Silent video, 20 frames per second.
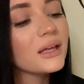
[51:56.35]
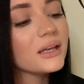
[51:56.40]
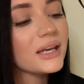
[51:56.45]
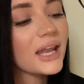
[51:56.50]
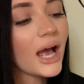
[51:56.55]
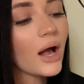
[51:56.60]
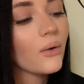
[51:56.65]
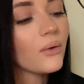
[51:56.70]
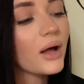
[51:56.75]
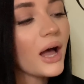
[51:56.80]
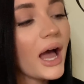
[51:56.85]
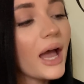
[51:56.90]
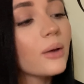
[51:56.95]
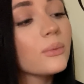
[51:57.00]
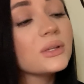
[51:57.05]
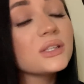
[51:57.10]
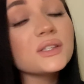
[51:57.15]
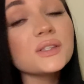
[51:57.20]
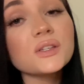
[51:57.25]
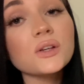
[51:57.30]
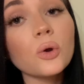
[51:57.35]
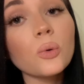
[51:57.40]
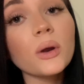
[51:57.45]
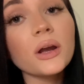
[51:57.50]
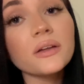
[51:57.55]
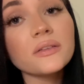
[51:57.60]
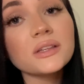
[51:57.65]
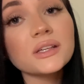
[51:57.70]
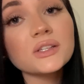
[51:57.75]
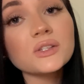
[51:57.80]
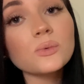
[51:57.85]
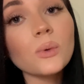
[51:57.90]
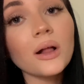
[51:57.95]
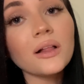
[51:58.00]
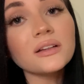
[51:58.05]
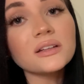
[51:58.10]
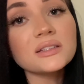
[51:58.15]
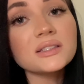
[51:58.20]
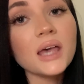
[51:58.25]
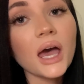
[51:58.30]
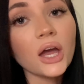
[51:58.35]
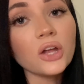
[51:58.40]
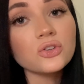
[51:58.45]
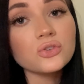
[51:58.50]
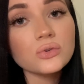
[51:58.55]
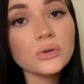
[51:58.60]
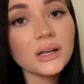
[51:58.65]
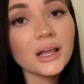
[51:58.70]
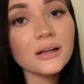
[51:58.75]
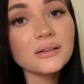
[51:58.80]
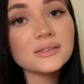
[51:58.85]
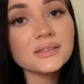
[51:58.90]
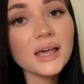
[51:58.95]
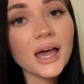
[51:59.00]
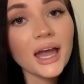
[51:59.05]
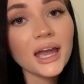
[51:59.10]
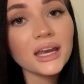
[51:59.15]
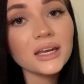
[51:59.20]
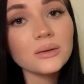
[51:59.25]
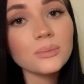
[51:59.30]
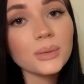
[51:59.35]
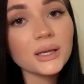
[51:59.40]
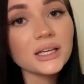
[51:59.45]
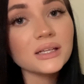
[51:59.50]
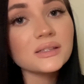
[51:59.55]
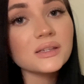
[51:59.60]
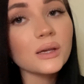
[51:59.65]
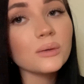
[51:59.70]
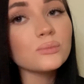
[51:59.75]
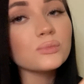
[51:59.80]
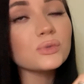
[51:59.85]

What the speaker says: now I would still wear this while it's 100 outside because I'm